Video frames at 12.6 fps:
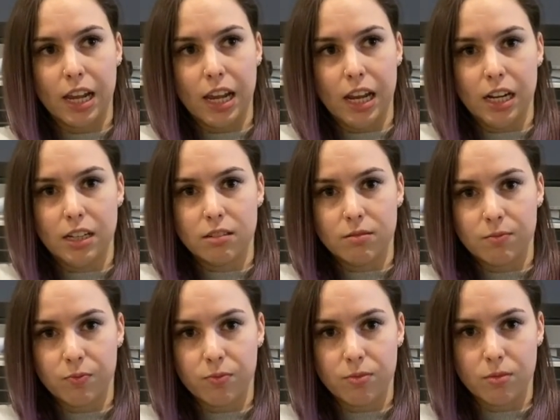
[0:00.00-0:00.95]
in
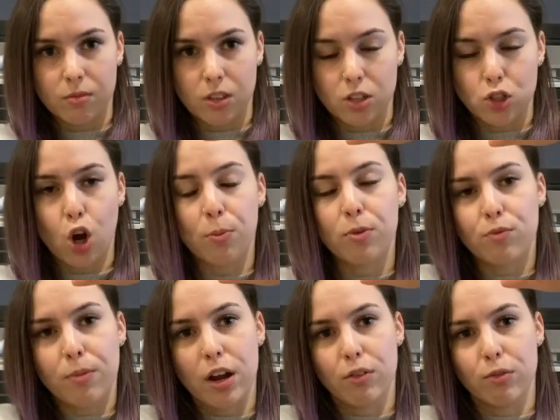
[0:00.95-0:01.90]
the top of
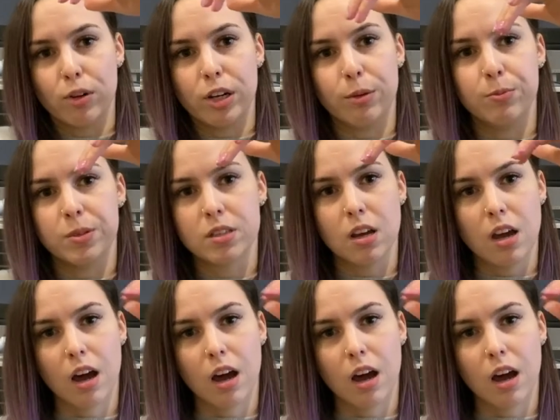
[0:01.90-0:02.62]
my ribs,